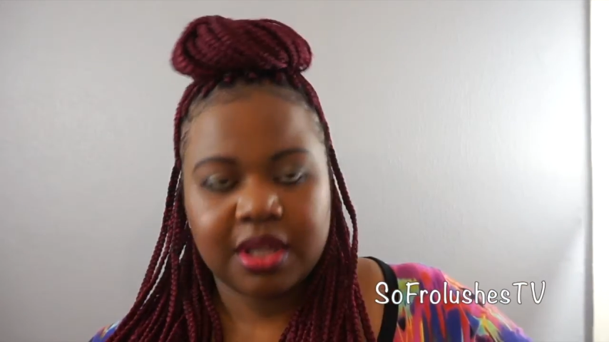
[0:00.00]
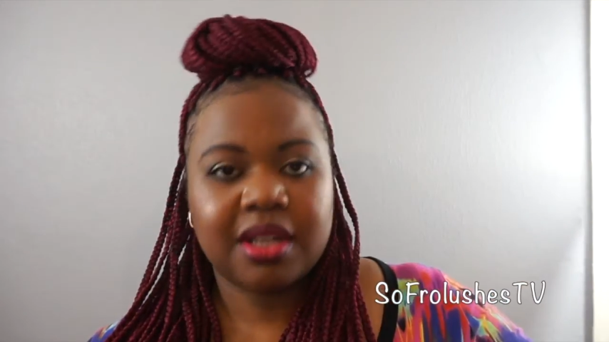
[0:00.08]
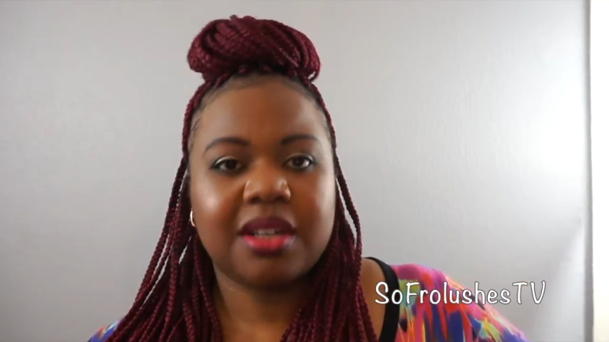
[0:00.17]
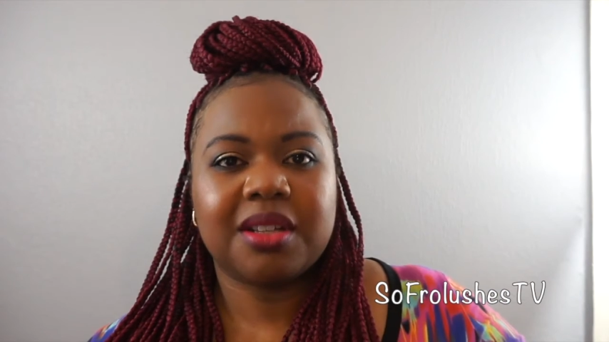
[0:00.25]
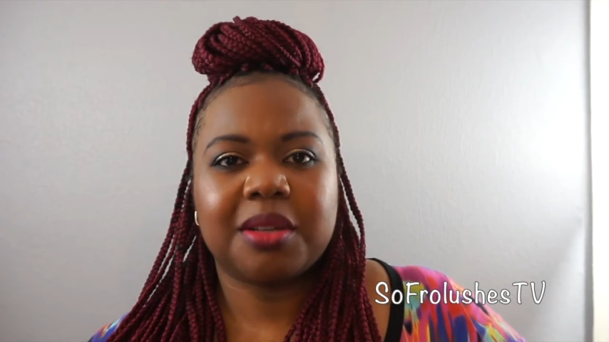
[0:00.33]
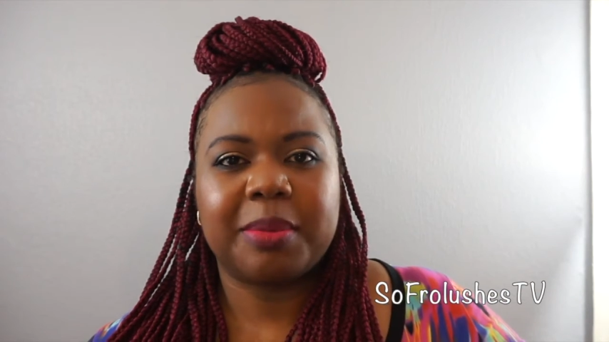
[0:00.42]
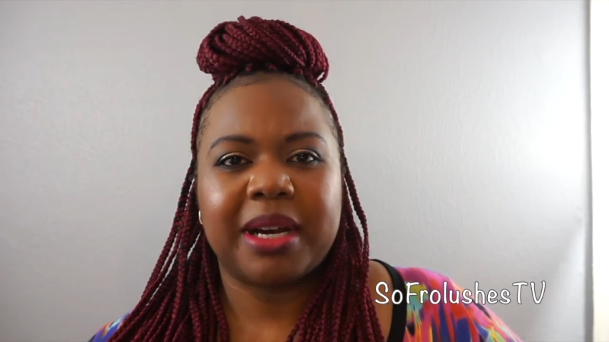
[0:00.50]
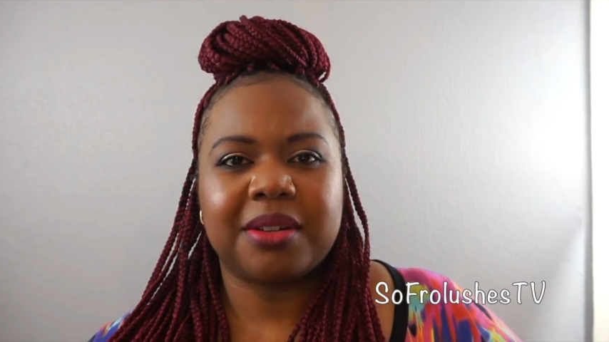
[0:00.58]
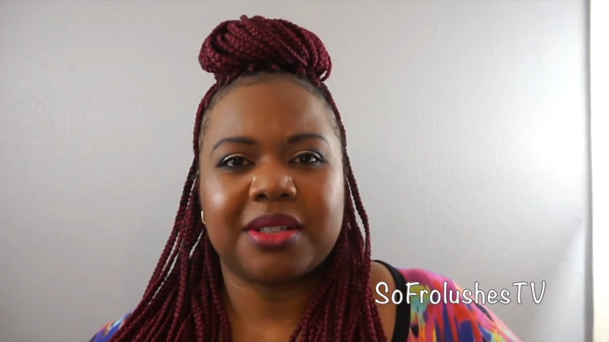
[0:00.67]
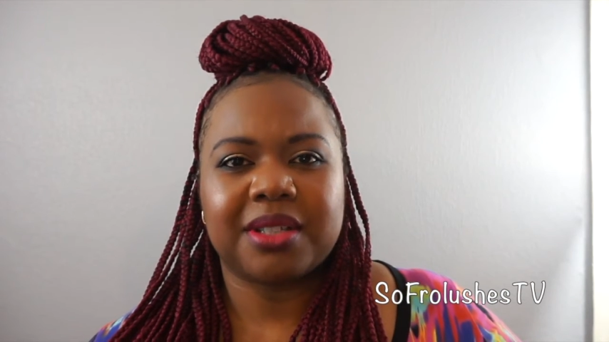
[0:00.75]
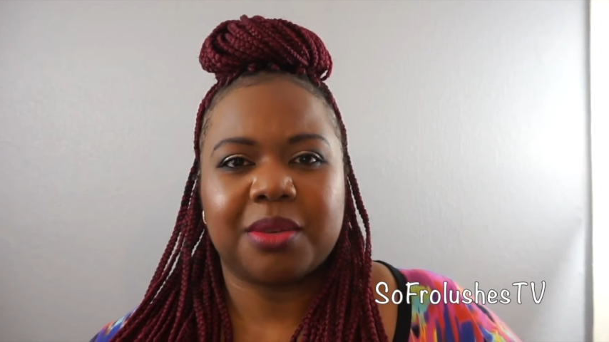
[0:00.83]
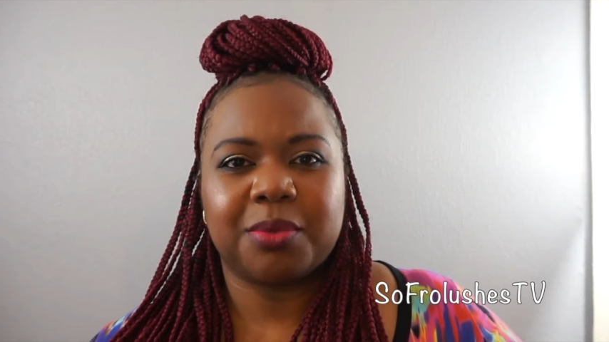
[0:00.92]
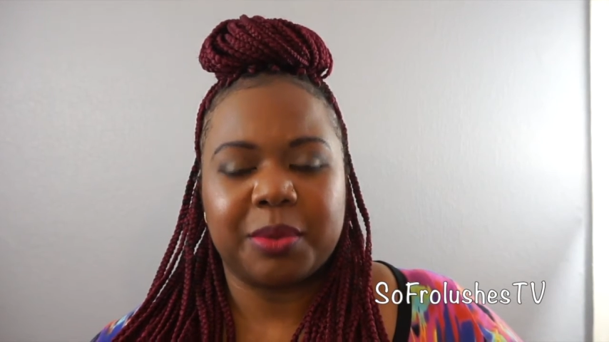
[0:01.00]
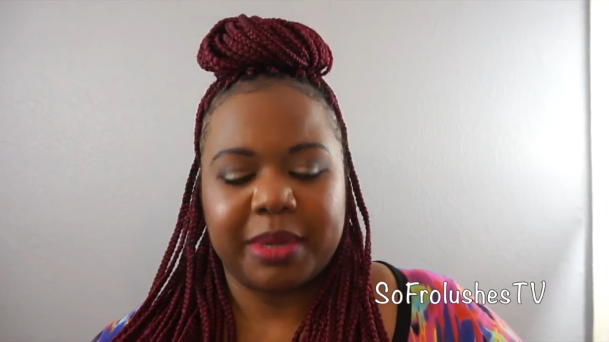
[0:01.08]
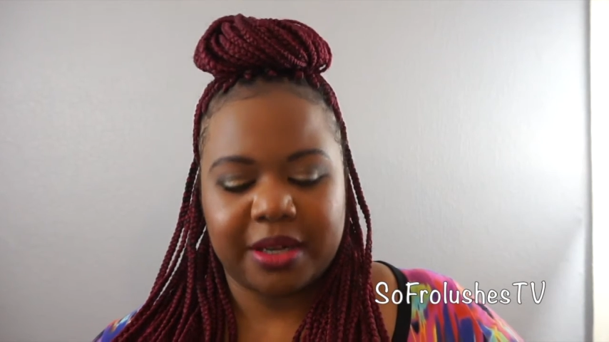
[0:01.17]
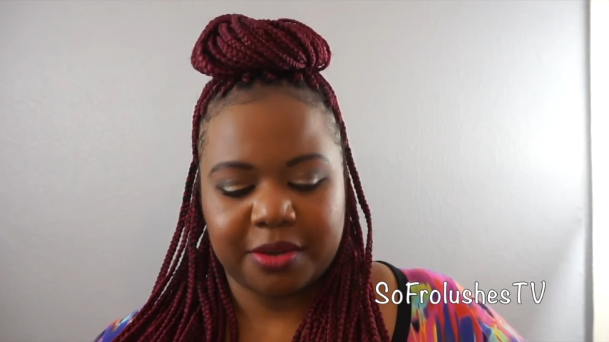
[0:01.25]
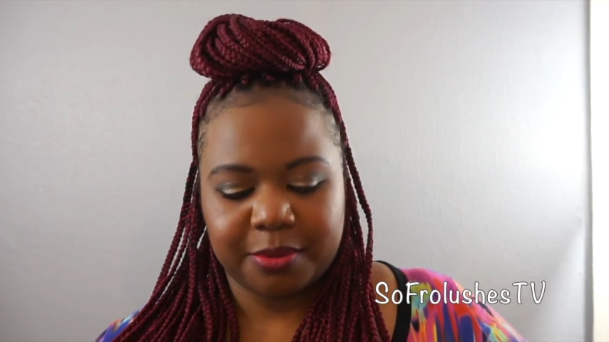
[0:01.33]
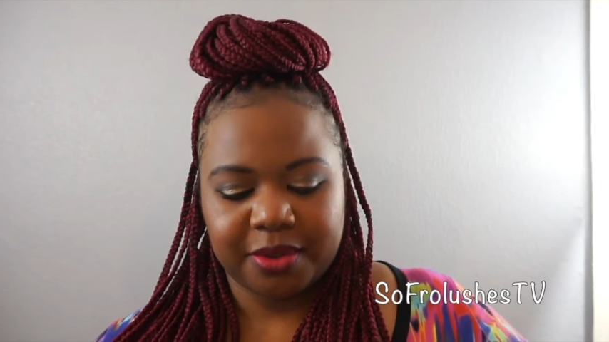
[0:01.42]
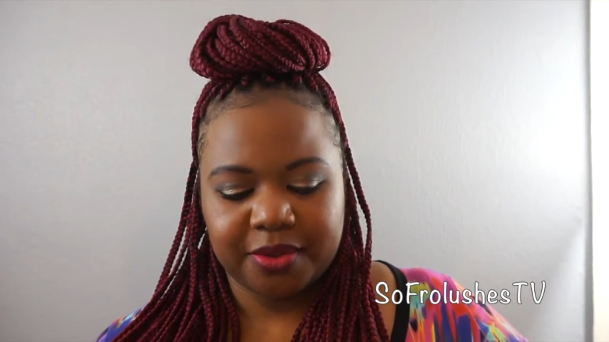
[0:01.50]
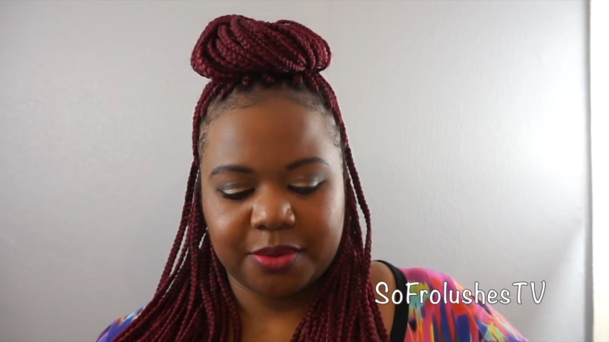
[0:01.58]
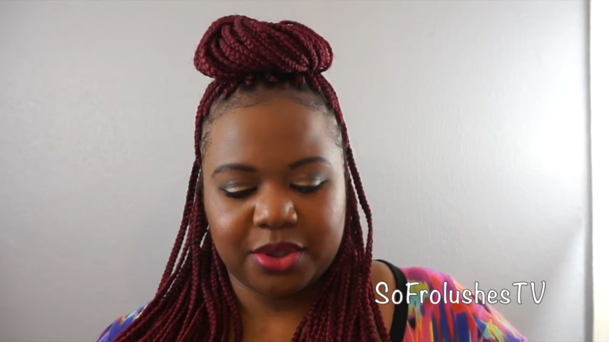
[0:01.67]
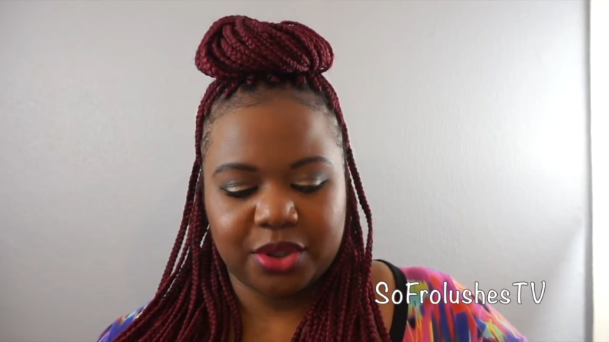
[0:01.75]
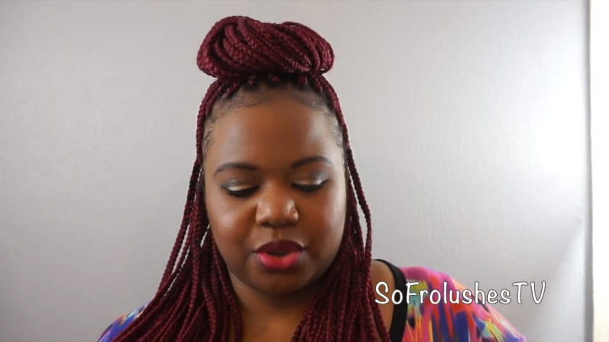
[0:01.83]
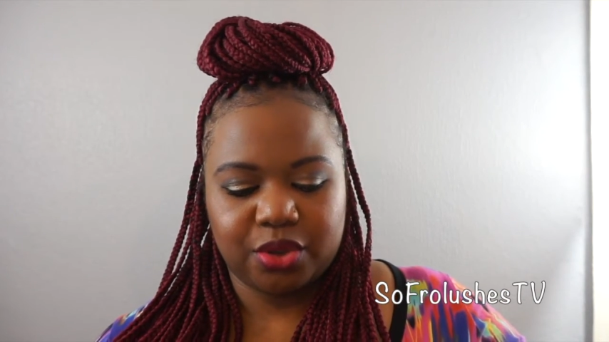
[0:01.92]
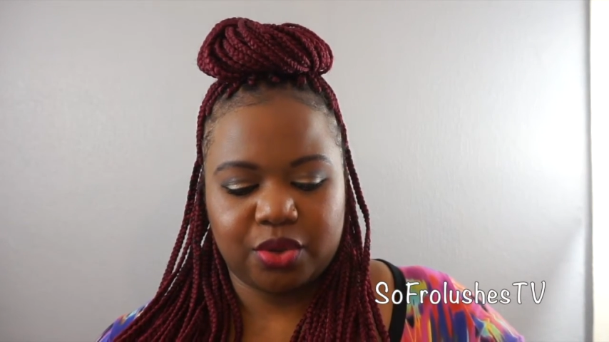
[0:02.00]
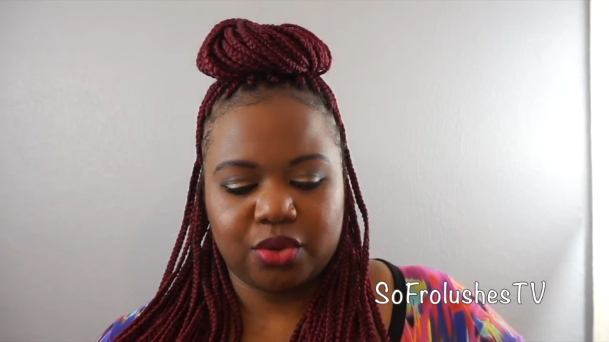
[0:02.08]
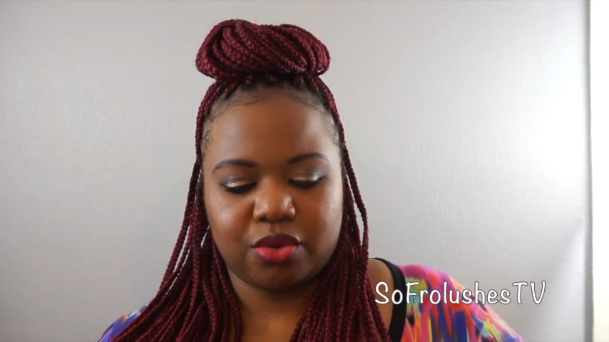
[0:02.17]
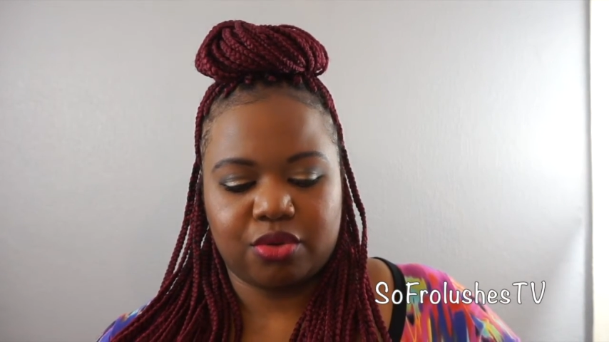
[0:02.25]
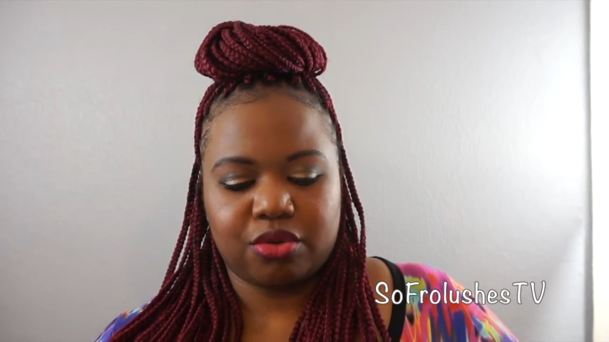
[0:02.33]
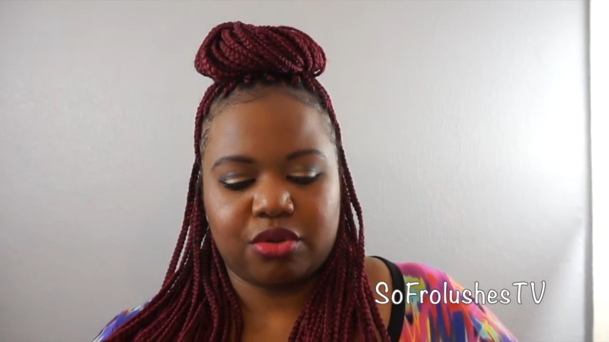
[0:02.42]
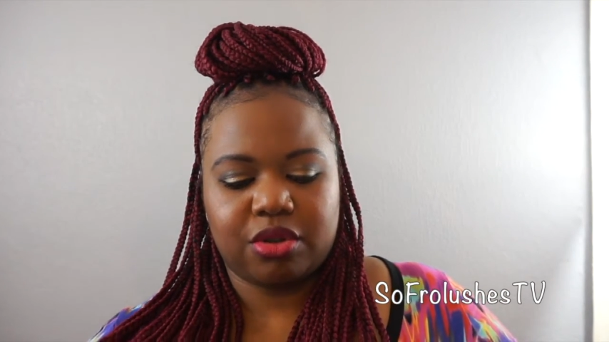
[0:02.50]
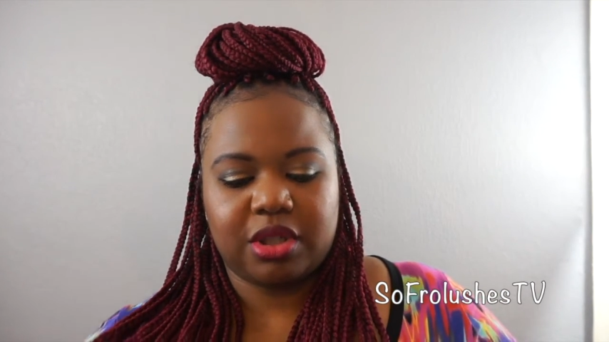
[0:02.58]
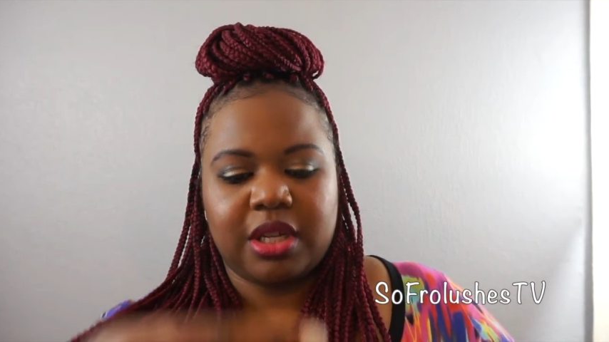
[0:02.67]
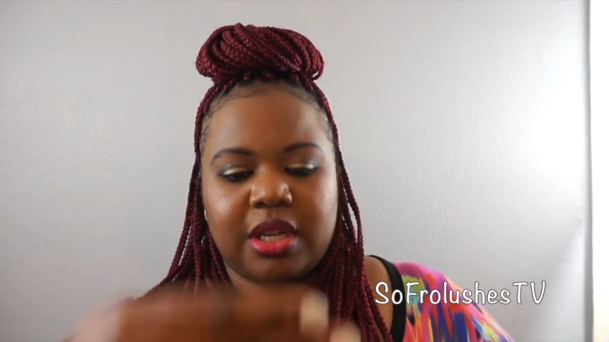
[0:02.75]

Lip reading: And the powders come with powder puffs, which is so good.